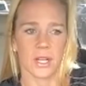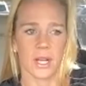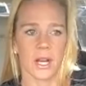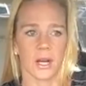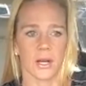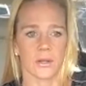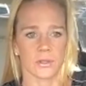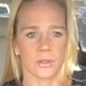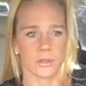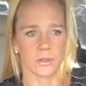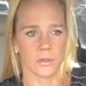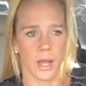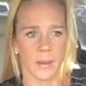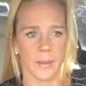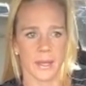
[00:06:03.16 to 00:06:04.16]
Oh,
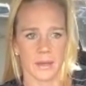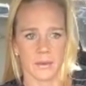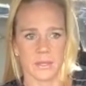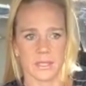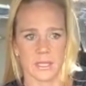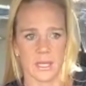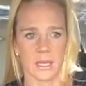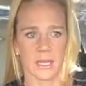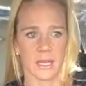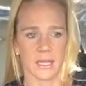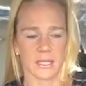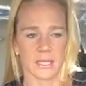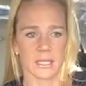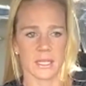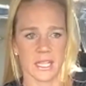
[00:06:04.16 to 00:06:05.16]
I mean, it was
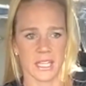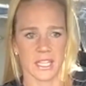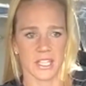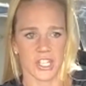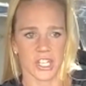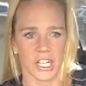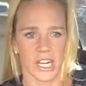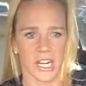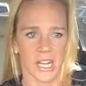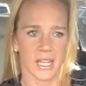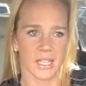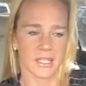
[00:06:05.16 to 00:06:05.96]
a, it's a knee injury.